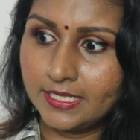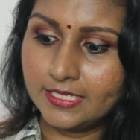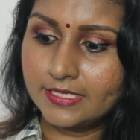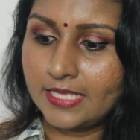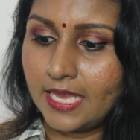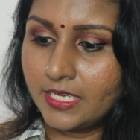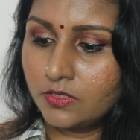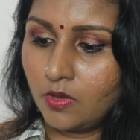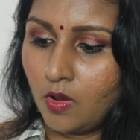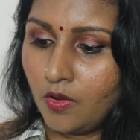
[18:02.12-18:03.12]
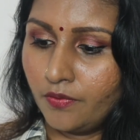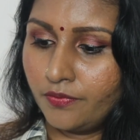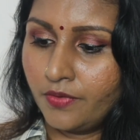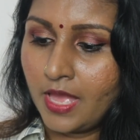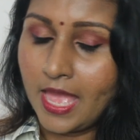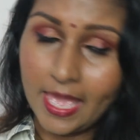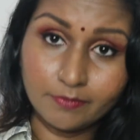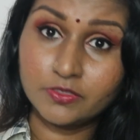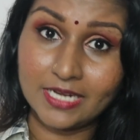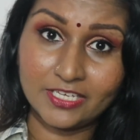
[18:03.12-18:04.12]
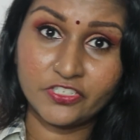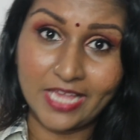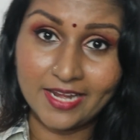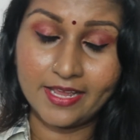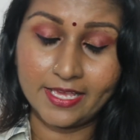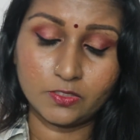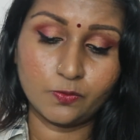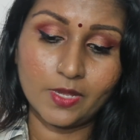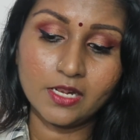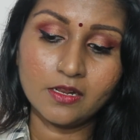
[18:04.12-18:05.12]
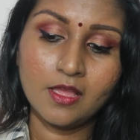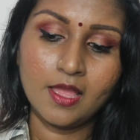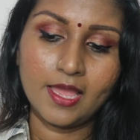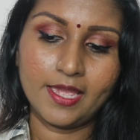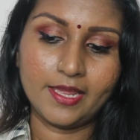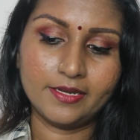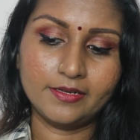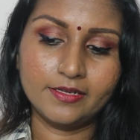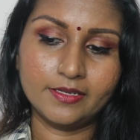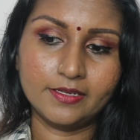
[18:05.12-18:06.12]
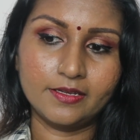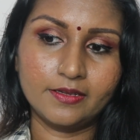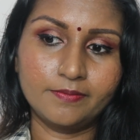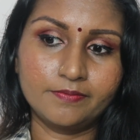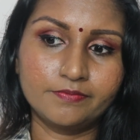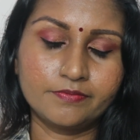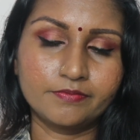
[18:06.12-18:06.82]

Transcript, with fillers: the size of M slash L as well and um,